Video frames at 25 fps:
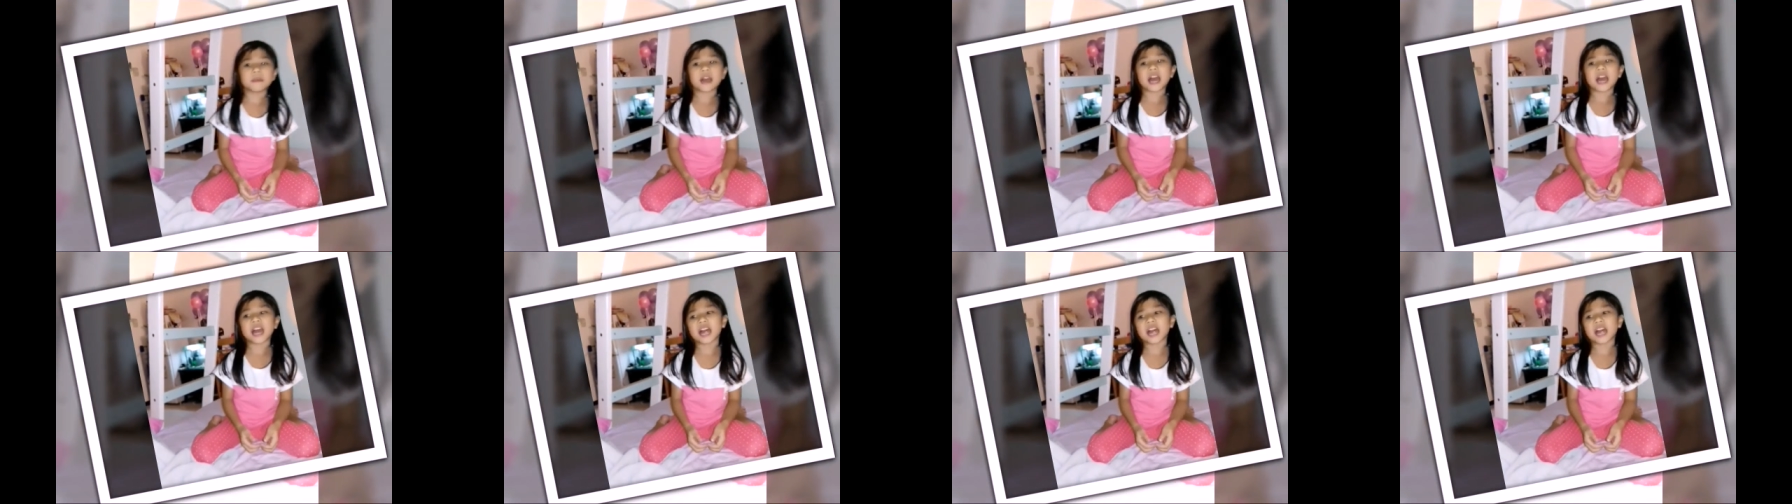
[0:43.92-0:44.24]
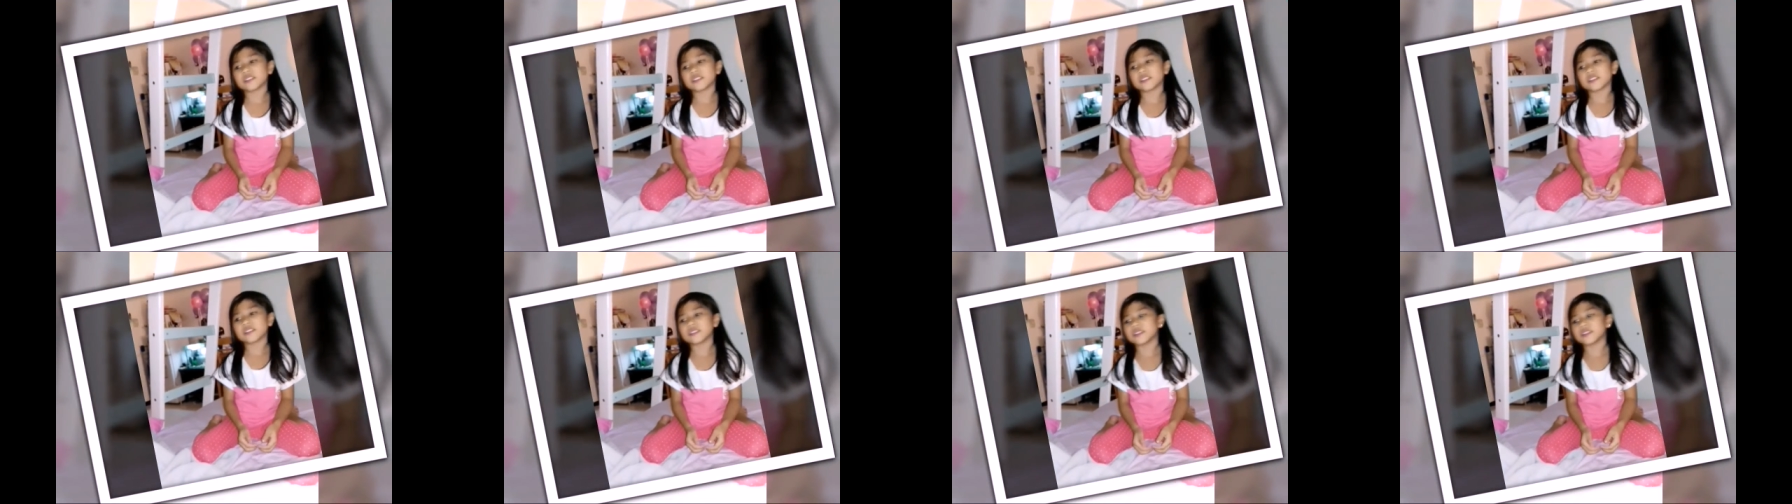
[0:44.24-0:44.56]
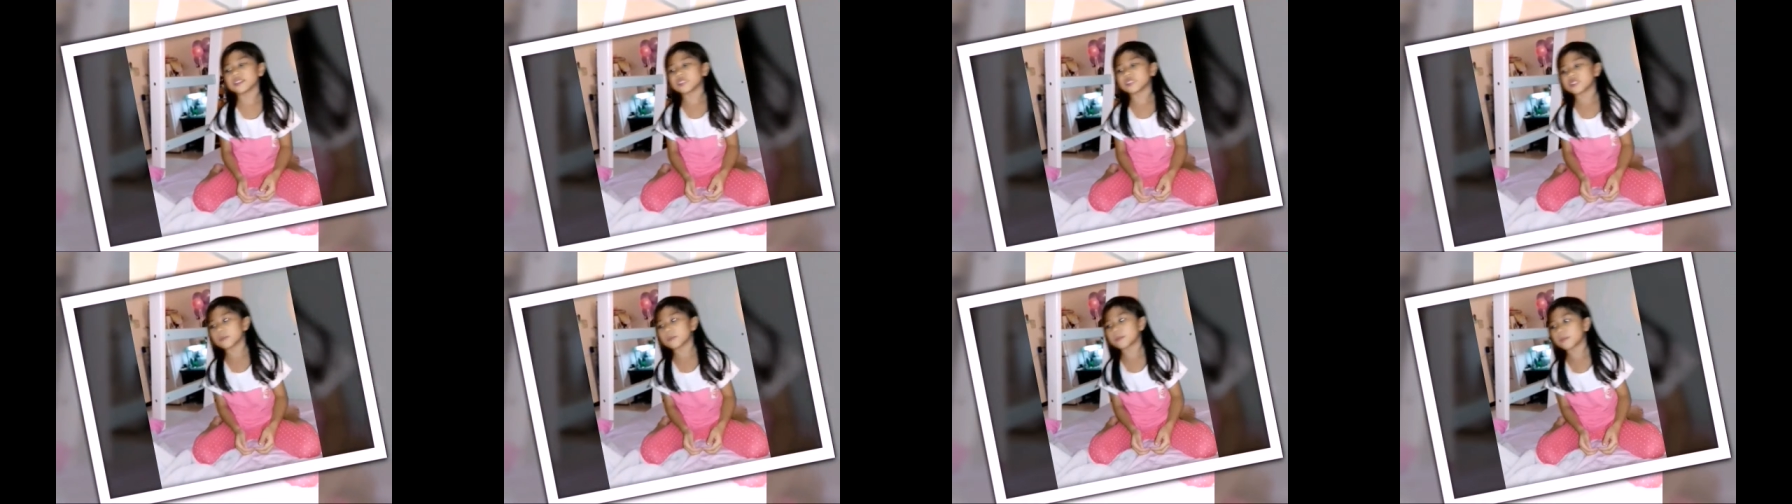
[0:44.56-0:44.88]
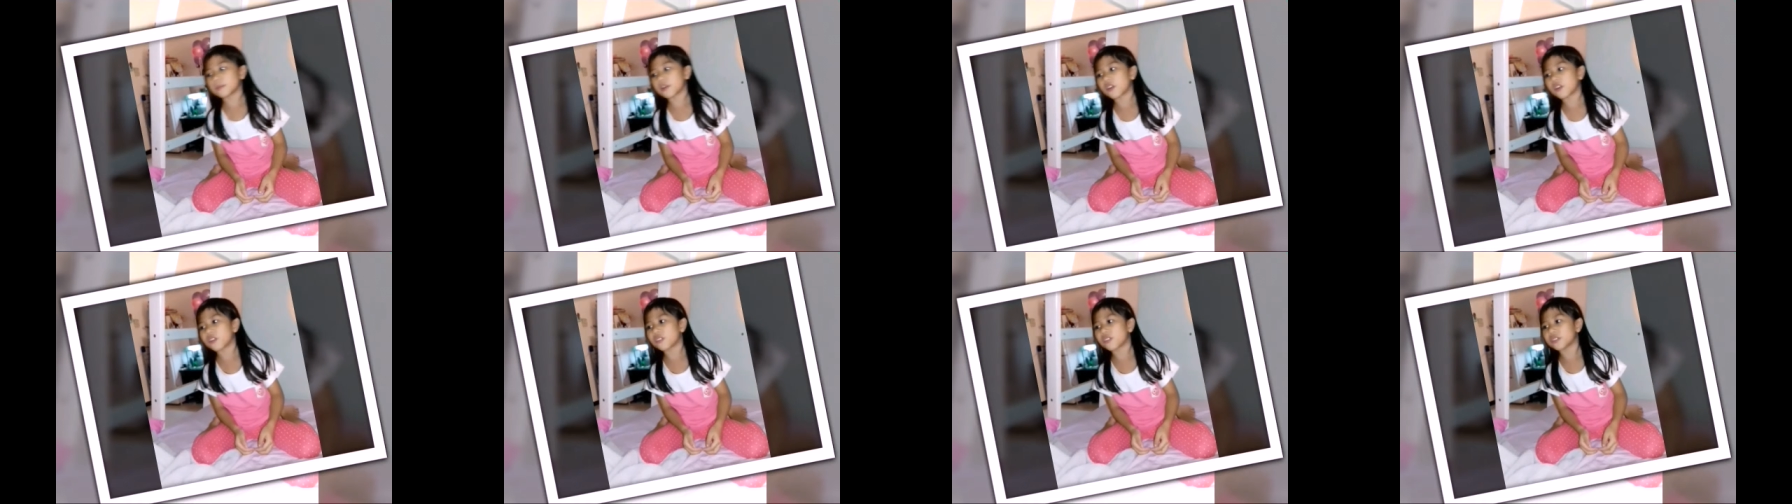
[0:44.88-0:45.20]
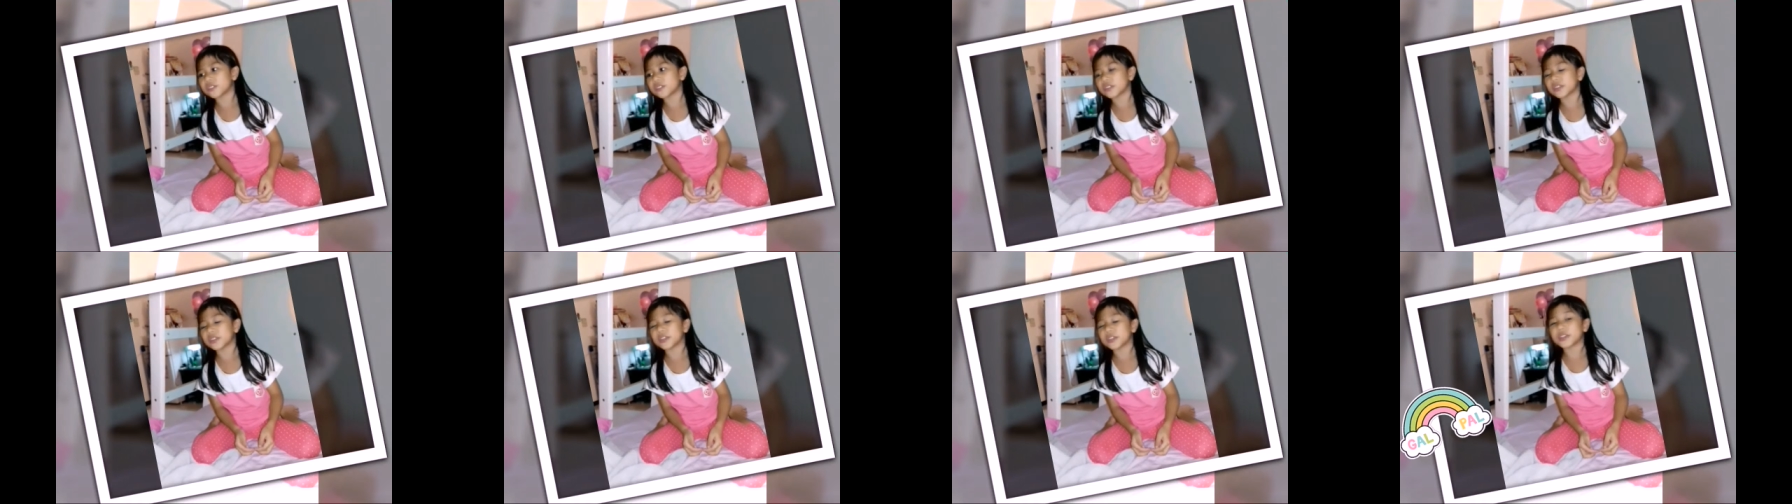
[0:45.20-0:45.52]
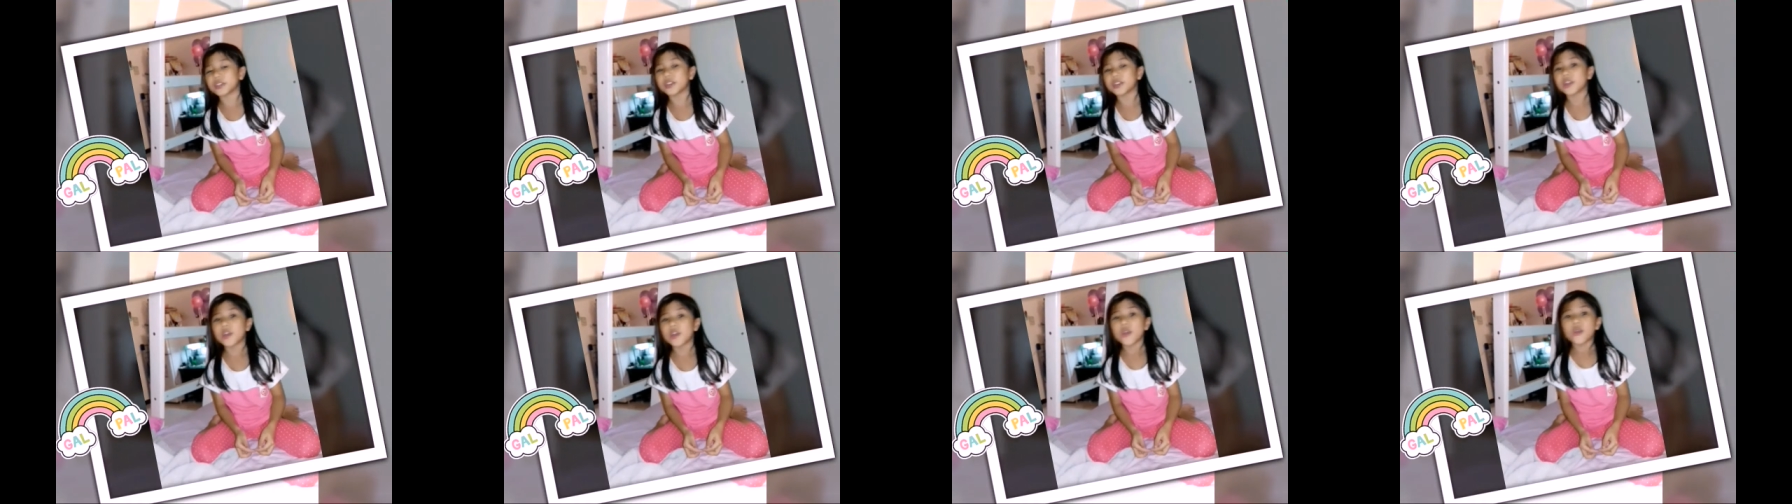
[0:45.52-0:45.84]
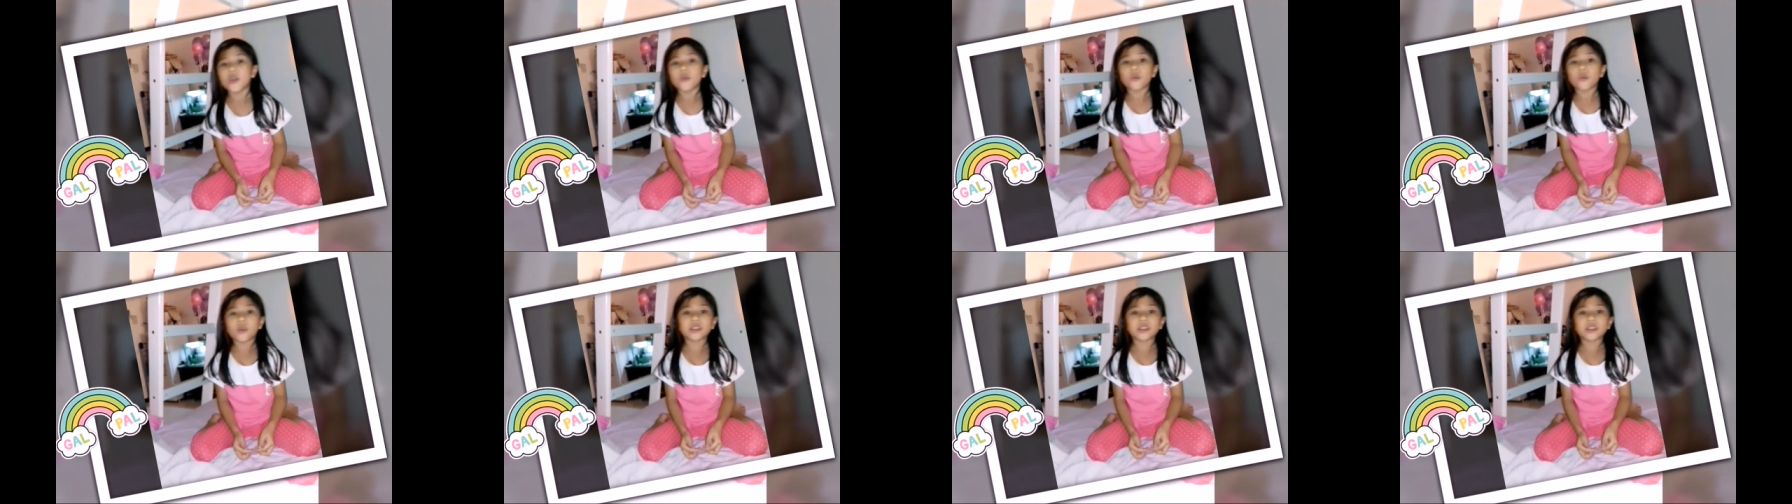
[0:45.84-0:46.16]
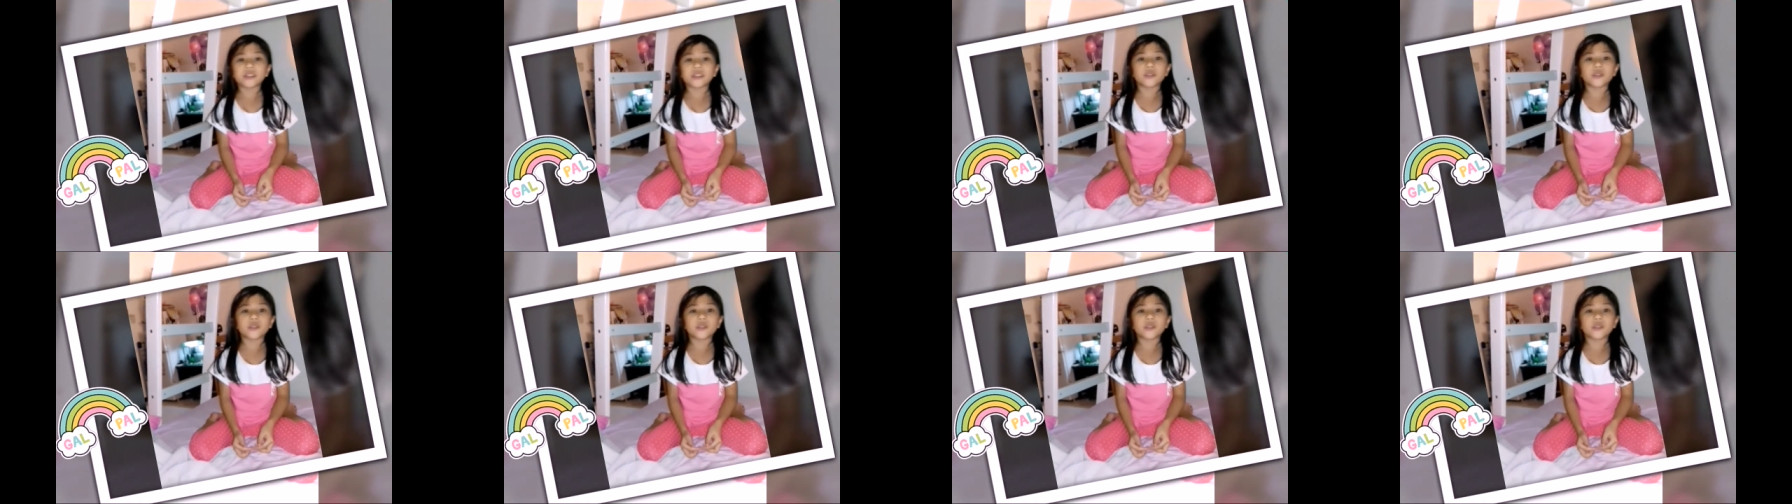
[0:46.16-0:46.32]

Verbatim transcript: be, my little pony.